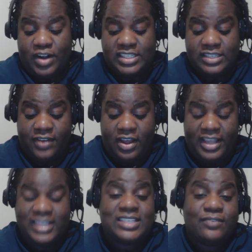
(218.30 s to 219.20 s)
first of
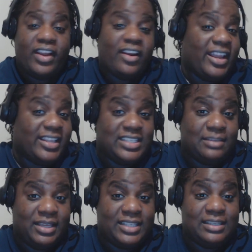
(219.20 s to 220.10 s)
all, it's very
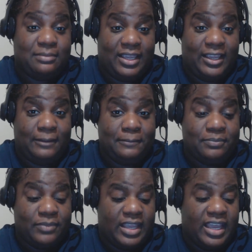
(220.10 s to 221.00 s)
intimate to me,
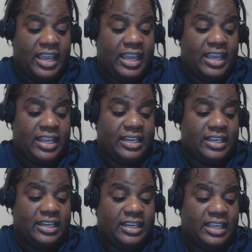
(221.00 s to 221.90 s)

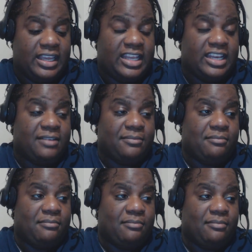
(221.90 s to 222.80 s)
and it
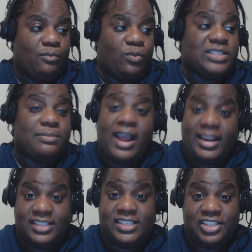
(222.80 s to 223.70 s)
was
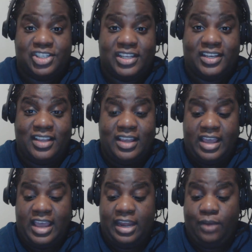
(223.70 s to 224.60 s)
my decision.
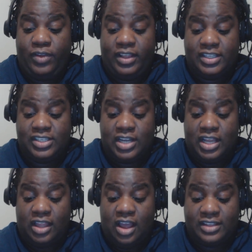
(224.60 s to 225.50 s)
And it really took
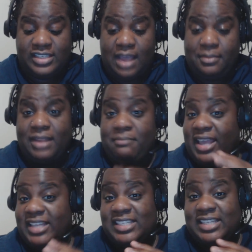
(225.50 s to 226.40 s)
a long time, and it
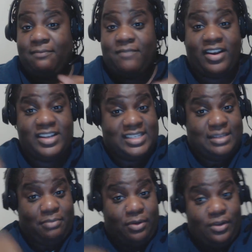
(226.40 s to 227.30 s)
may seem very
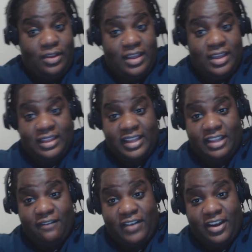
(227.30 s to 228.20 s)
simple,
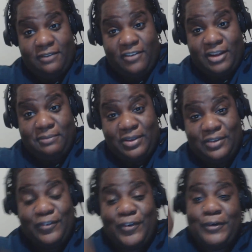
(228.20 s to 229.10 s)
like they're very, very
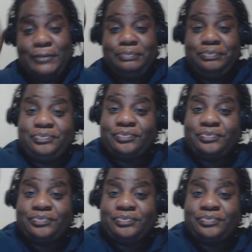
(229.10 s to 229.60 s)
beautiful,